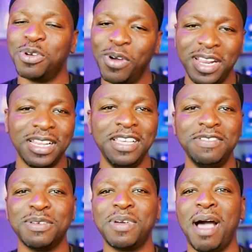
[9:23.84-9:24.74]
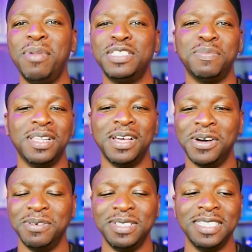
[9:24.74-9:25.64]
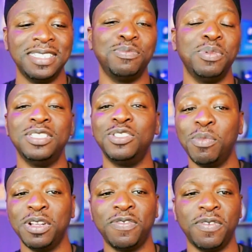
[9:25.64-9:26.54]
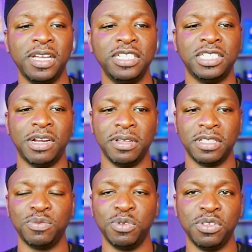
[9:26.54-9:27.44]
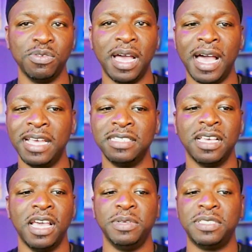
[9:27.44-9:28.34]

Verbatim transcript: So go ahead and leave some comments below. This has been so much fun sharing this with you guys.